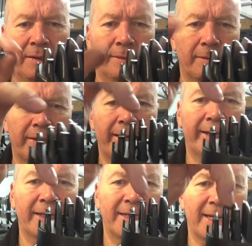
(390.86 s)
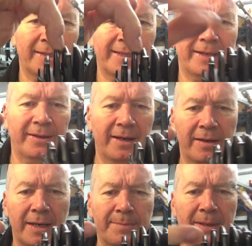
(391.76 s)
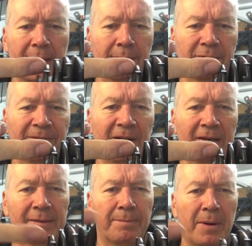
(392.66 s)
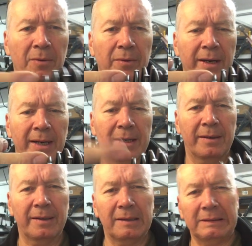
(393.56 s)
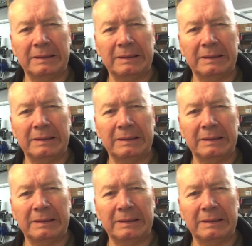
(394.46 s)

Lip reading: So getting a nut down there and then being able to fix a bolt in, and